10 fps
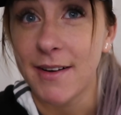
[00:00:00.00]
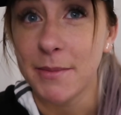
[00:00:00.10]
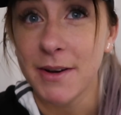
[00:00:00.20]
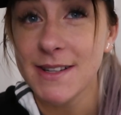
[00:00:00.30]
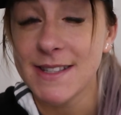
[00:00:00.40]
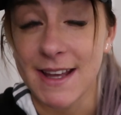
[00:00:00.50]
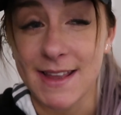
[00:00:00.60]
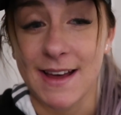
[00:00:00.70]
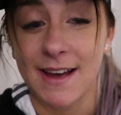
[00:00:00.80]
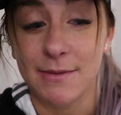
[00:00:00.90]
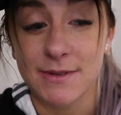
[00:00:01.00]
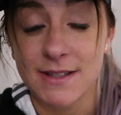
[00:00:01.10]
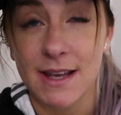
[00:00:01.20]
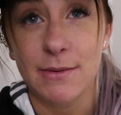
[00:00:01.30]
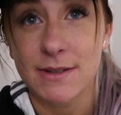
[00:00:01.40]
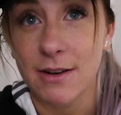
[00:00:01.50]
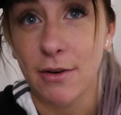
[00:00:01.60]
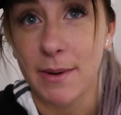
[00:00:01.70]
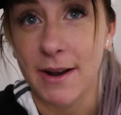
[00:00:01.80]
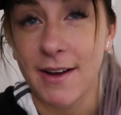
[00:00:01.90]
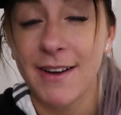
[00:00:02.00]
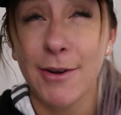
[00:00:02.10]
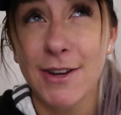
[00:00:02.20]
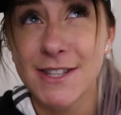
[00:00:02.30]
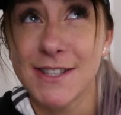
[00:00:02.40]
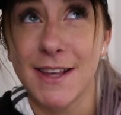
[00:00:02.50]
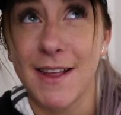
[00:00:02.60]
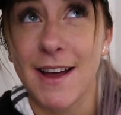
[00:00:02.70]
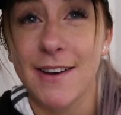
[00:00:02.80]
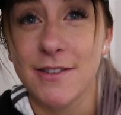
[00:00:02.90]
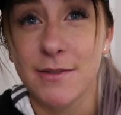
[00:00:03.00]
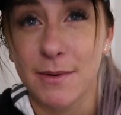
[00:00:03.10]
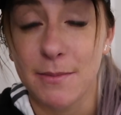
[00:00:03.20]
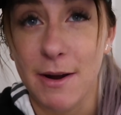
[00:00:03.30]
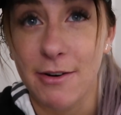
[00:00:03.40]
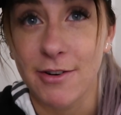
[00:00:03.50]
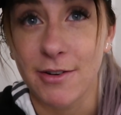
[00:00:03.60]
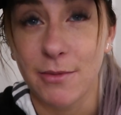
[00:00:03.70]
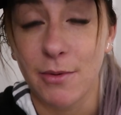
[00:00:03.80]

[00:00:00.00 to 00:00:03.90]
I'm gonna say that it was it was a lot better. I'm gonna say that they just went American.